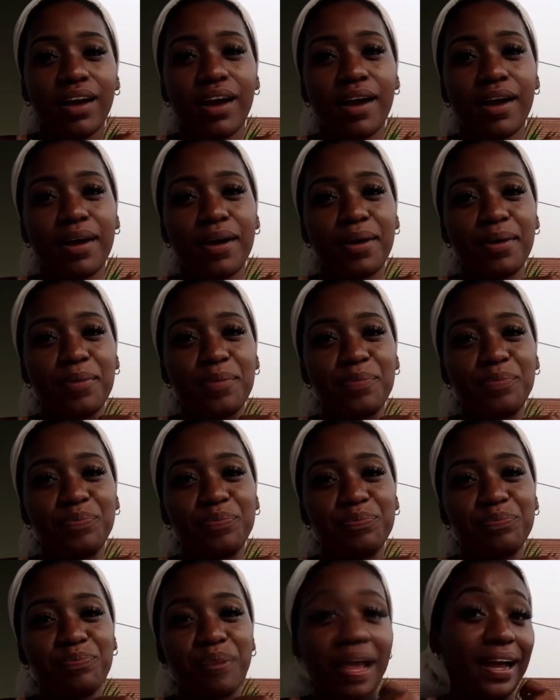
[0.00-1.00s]

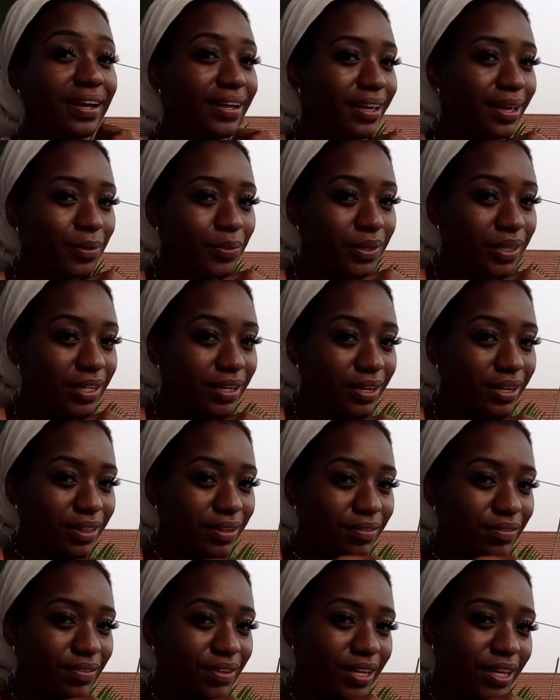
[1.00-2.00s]
um, back again with
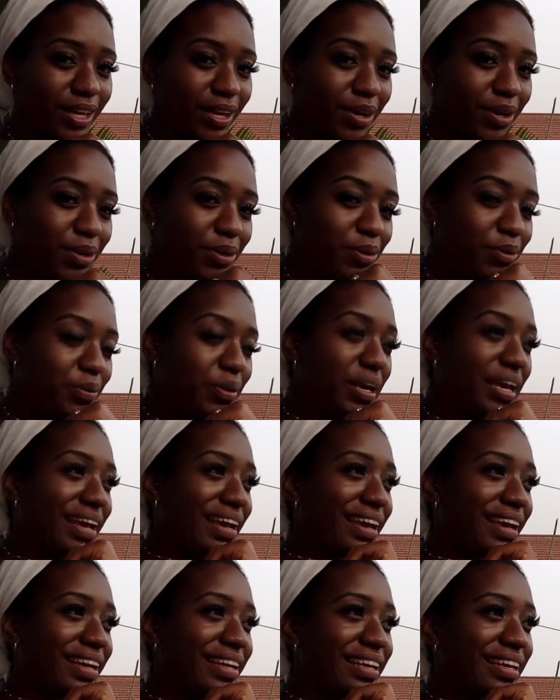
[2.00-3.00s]
another video
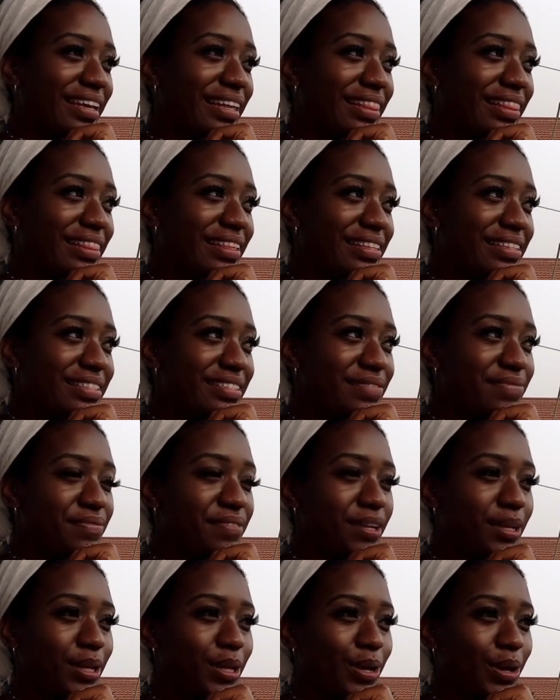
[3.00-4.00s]
and in this
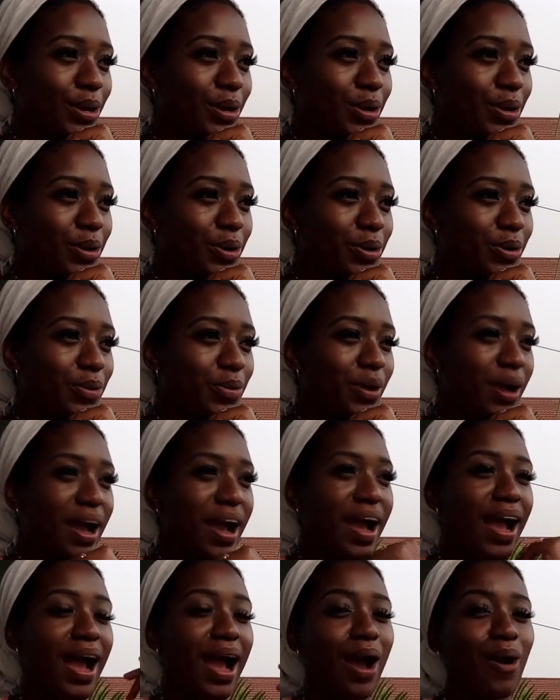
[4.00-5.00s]
video
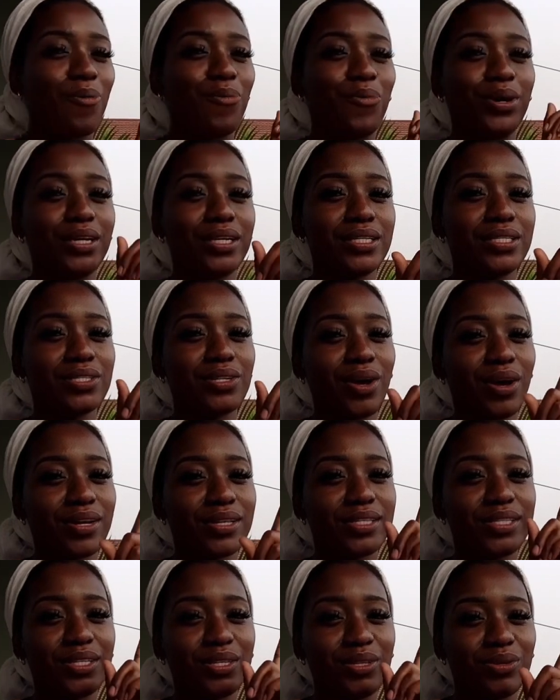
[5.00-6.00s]
I want to talk
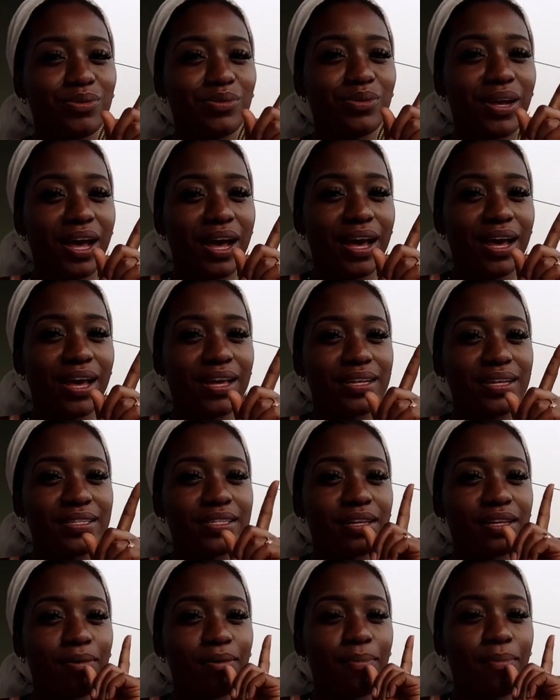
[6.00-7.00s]
to you guys
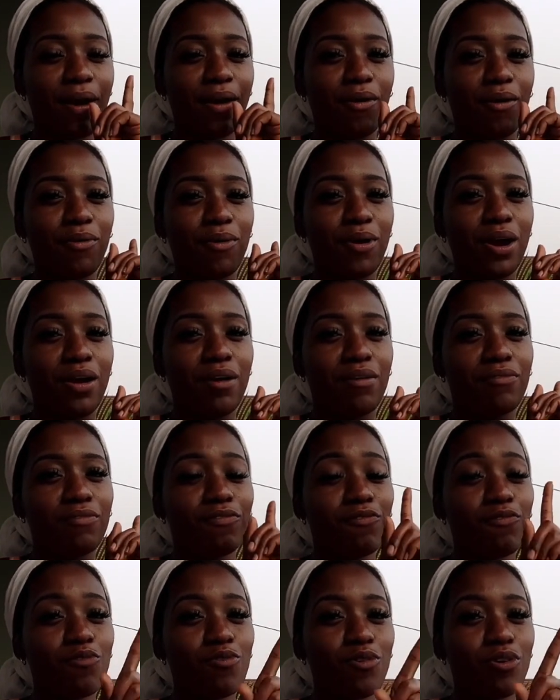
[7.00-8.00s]
about
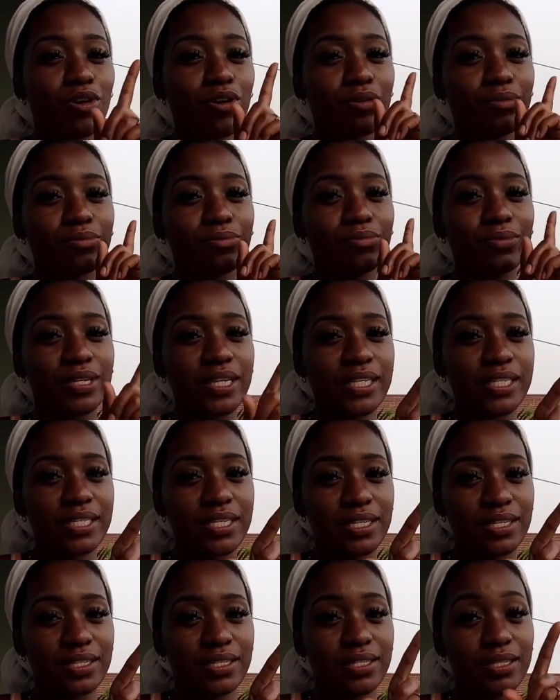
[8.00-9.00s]
four
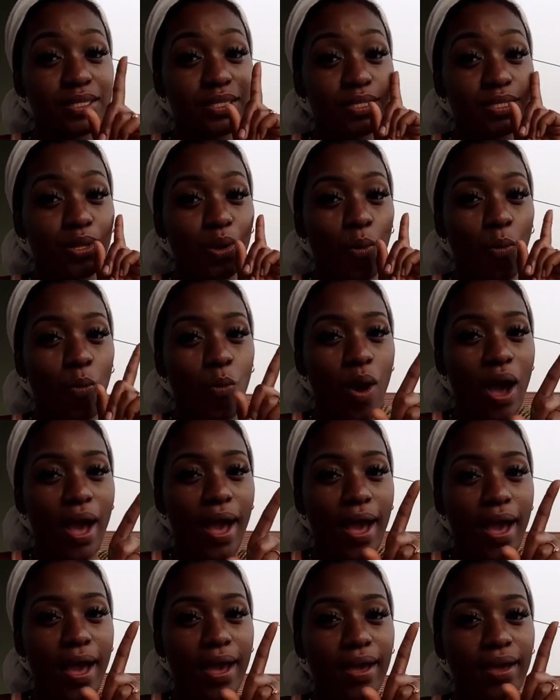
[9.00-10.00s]
reasons
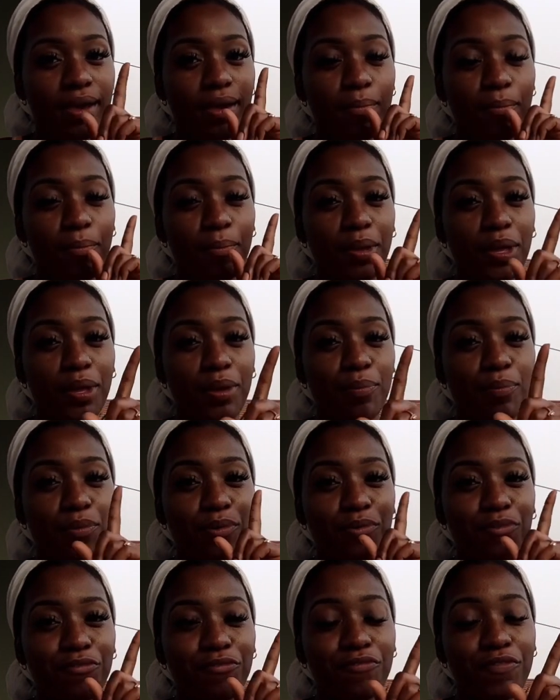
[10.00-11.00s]
why
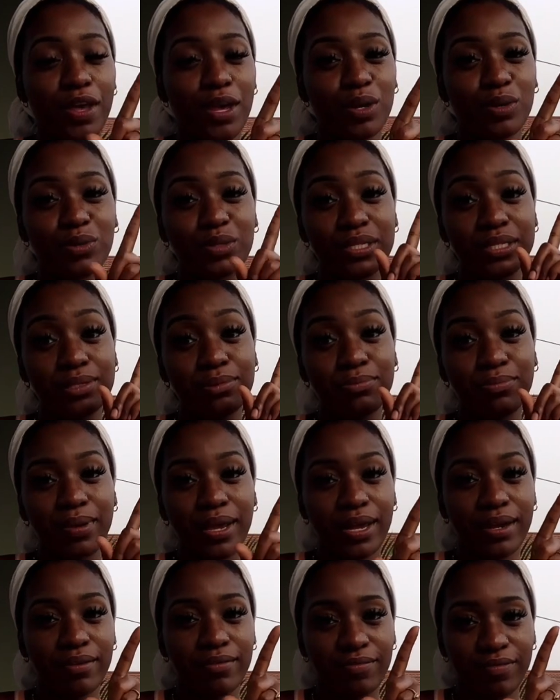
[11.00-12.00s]
people fail to
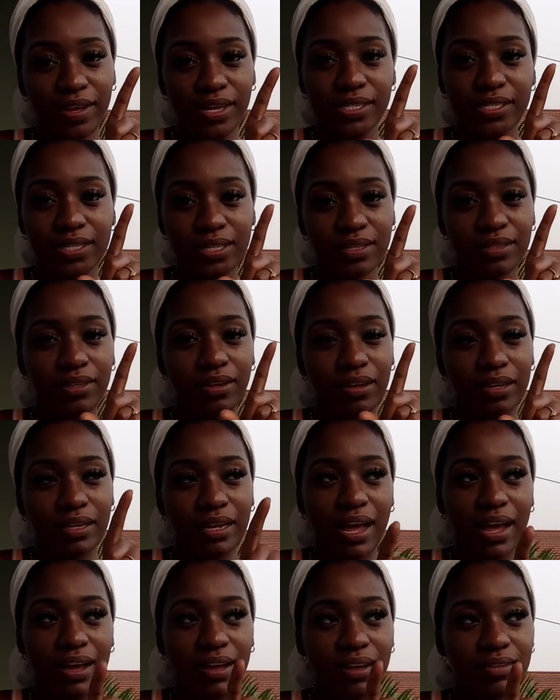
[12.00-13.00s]
manifest in their
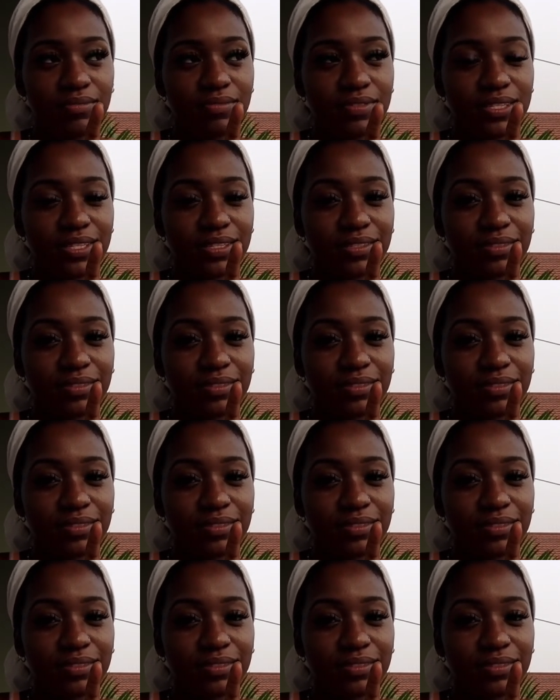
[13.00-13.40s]
lives